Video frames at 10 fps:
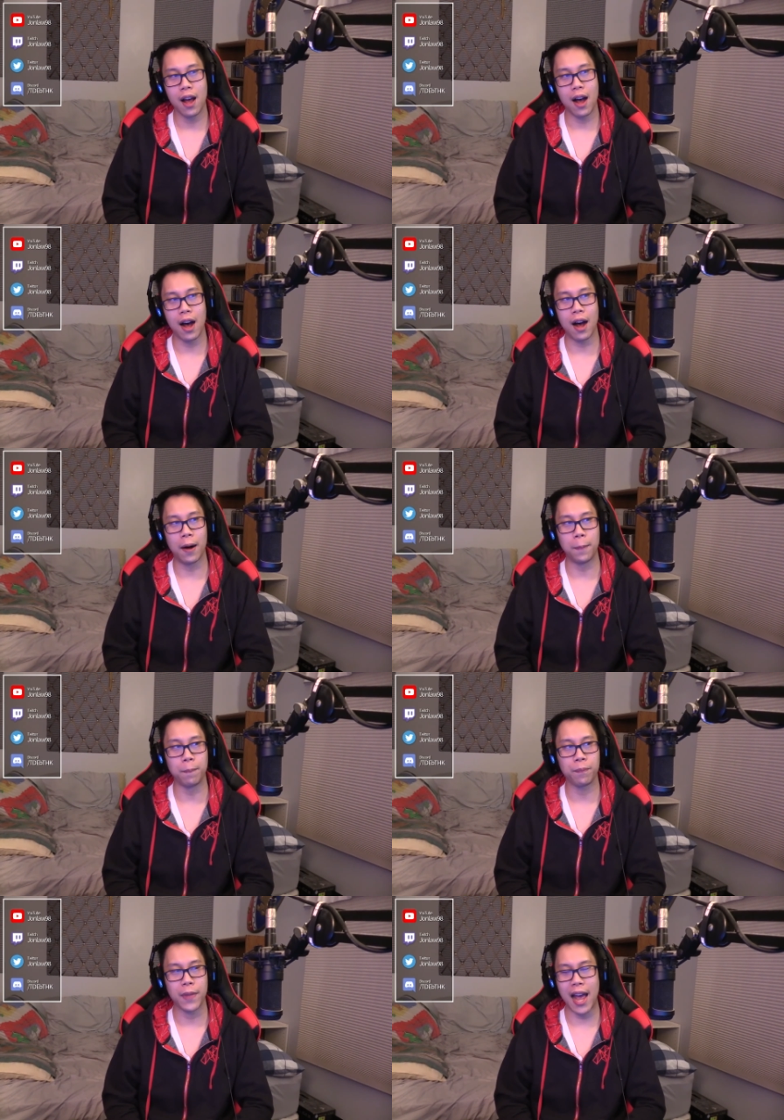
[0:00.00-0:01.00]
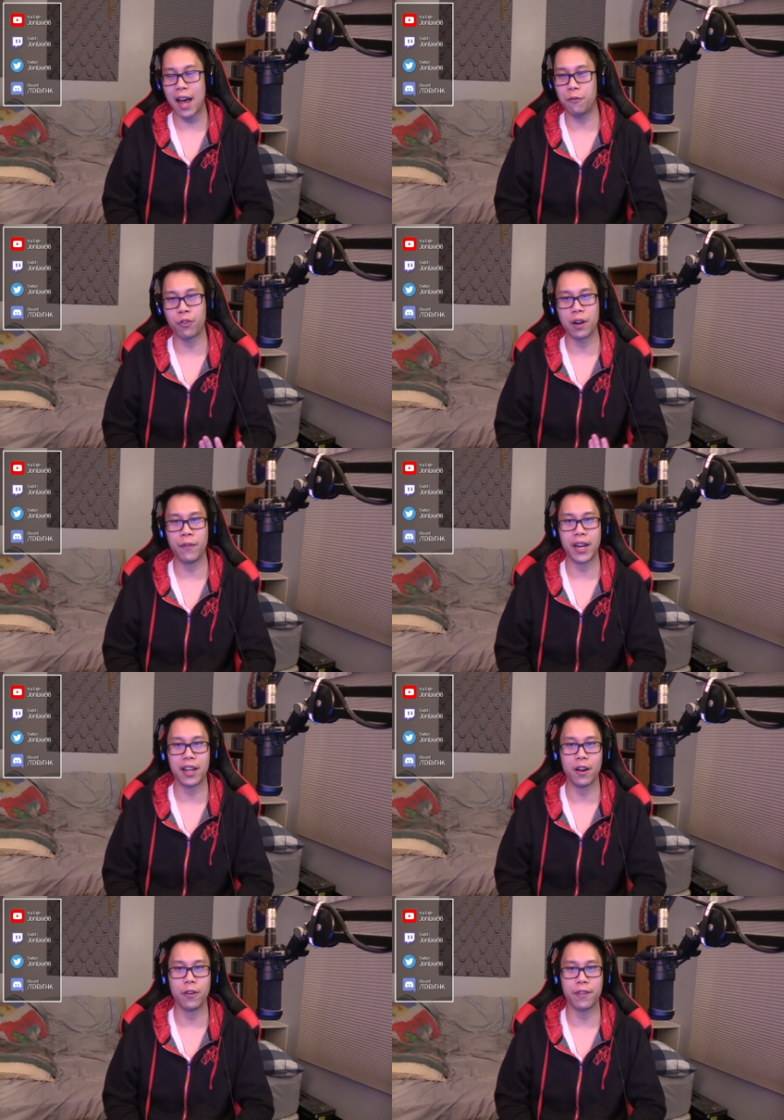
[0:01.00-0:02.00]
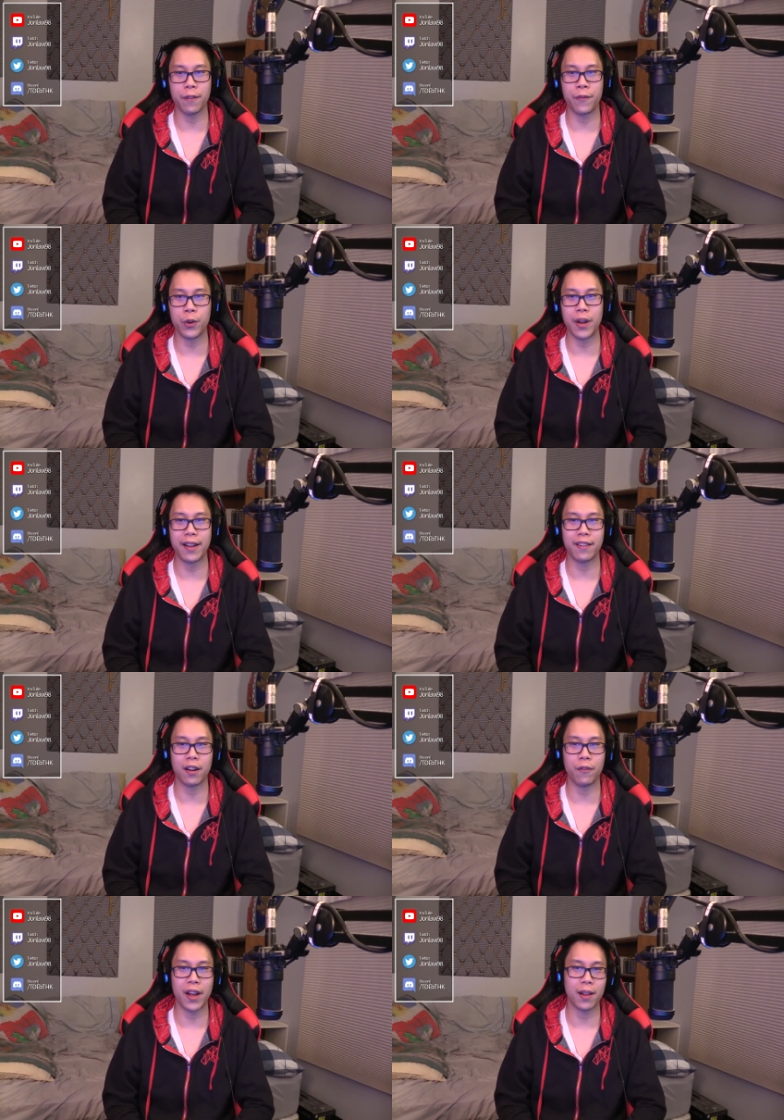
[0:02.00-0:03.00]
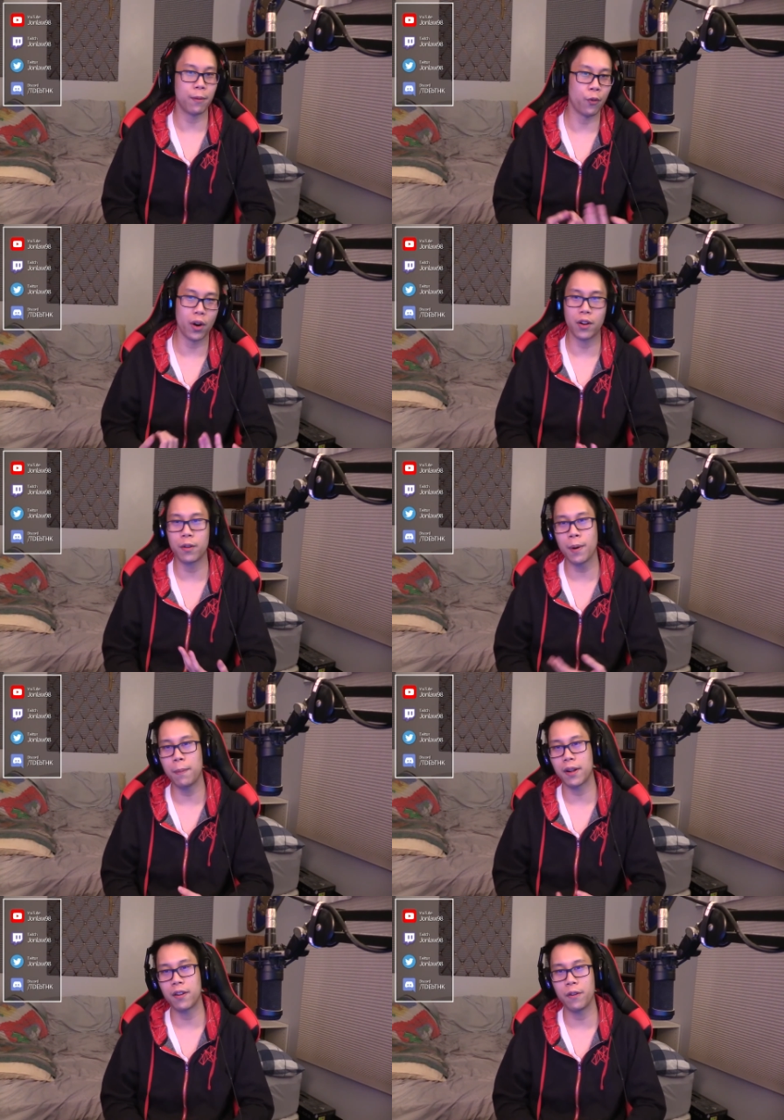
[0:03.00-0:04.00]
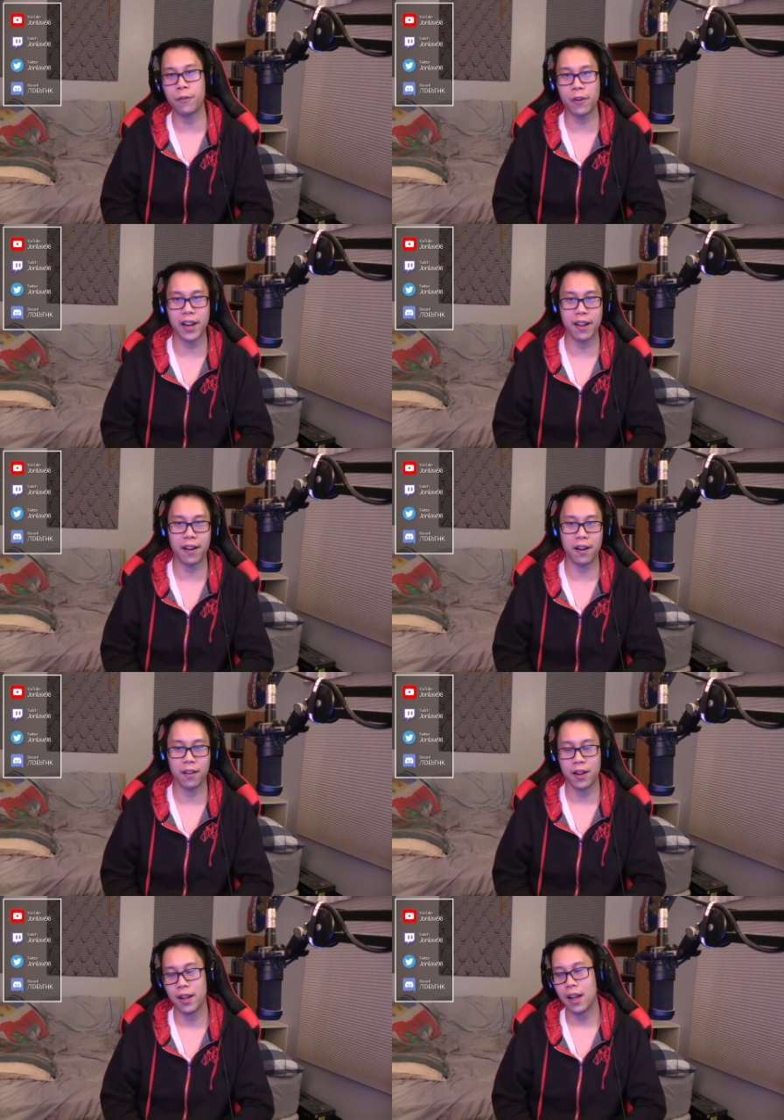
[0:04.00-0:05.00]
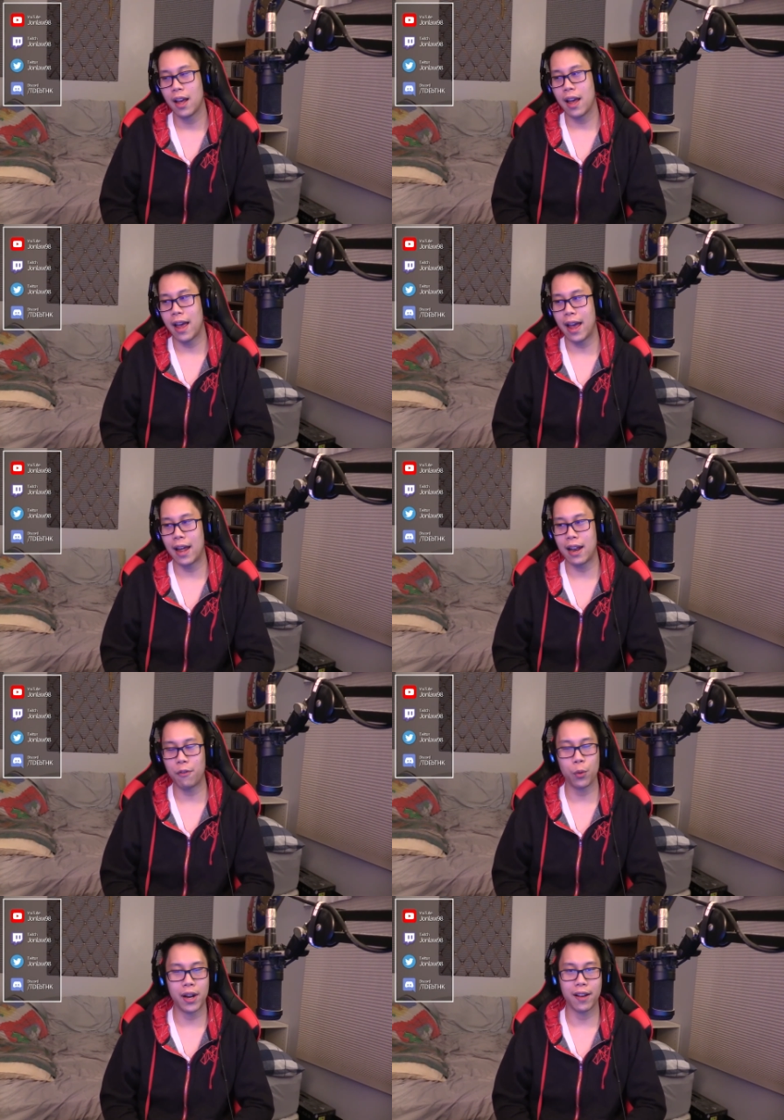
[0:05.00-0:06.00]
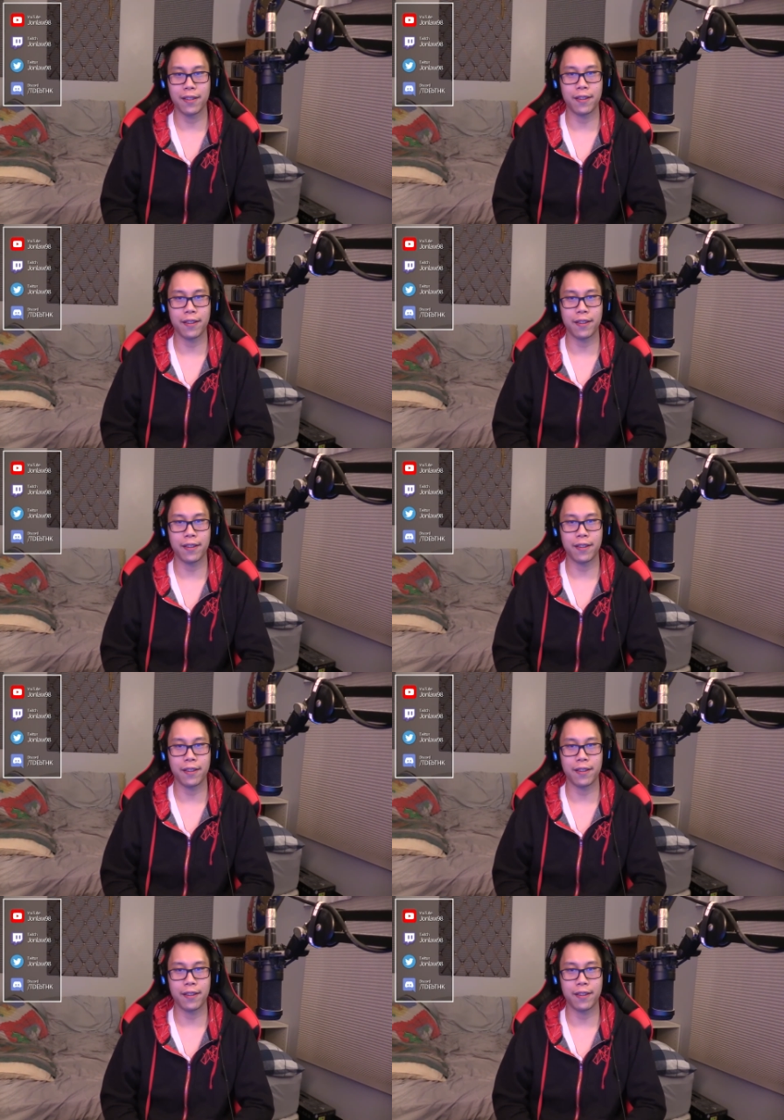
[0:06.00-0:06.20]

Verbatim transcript: ad-free videos a few days in advance before it goes public to the free and everyone else.